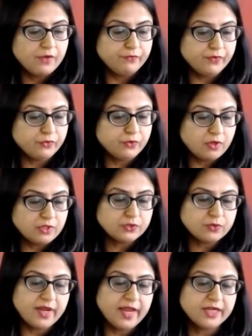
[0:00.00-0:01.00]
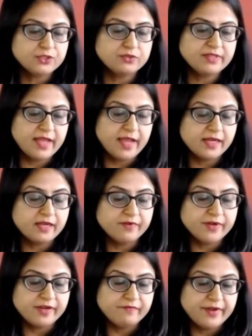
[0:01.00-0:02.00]
We would also like to thank
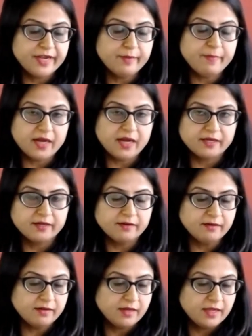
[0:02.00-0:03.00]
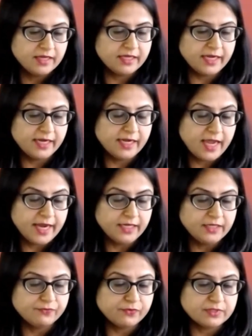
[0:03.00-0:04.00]
our event partner,
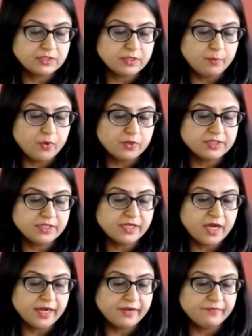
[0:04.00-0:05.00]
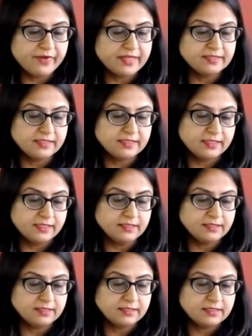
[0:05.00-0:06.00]
K-Light, for supporting our event
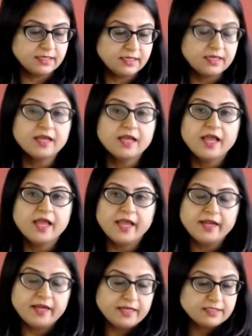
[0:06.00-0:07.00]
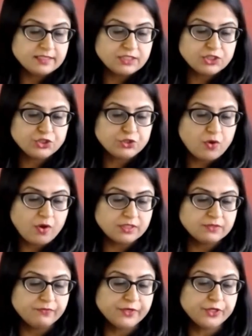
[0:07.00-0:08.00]
series. Here is a
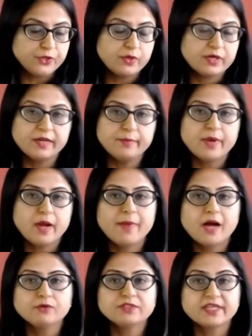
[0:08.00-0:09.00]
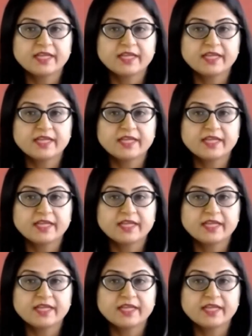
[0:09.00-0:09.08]
short video clip about